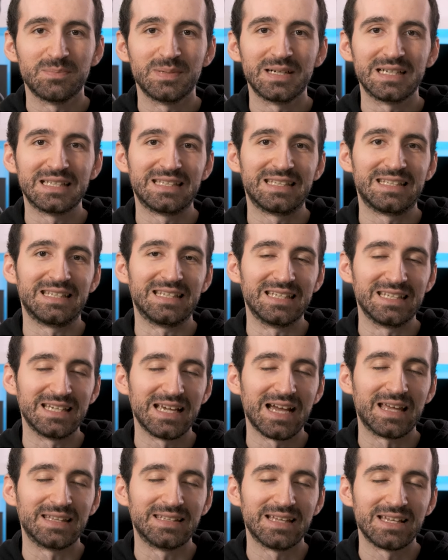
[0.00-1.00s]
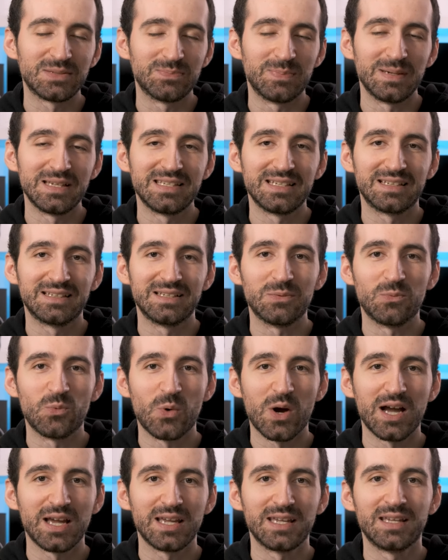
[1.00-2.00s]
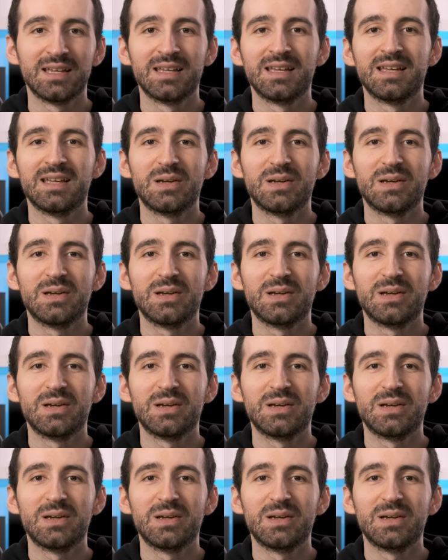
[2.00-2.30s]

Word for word: but yeah, that's basically why